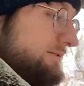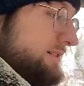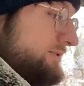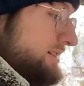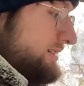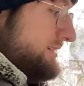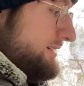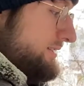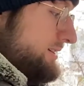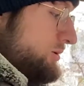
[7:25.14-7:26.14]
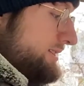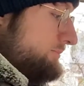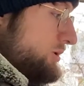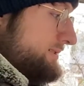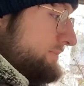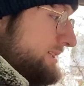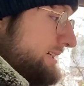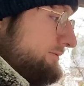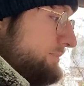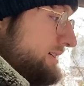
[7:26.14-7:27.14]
lived in the US most of my life, but